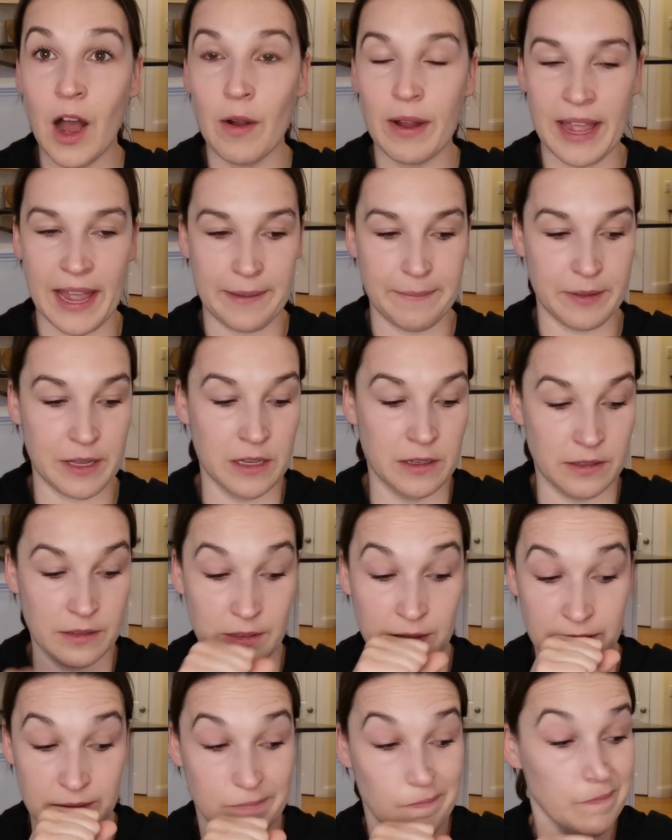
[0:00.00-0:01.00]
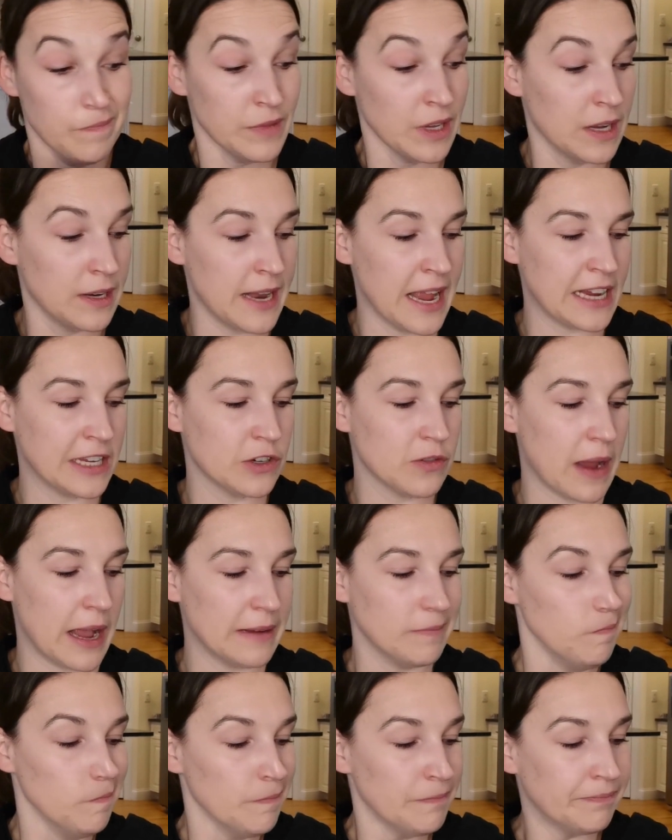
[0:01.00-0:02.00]
Okay, next
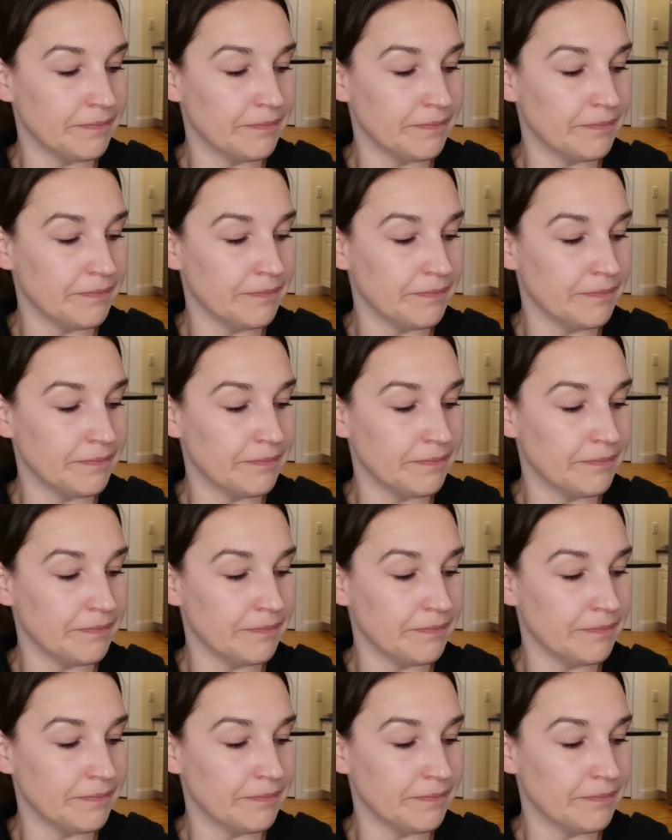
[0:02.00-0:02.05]
try.